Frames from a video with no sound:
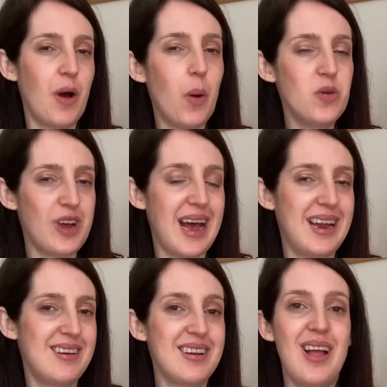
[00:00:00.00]
hold your
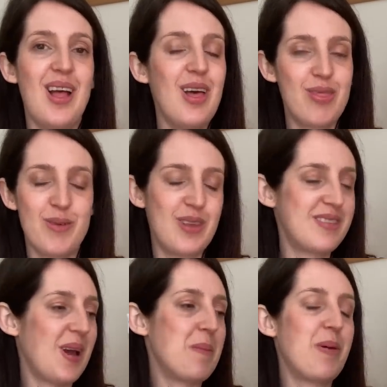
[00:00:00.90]
hand through the
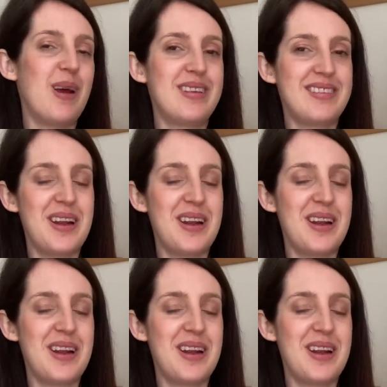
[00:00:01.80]
sewing process.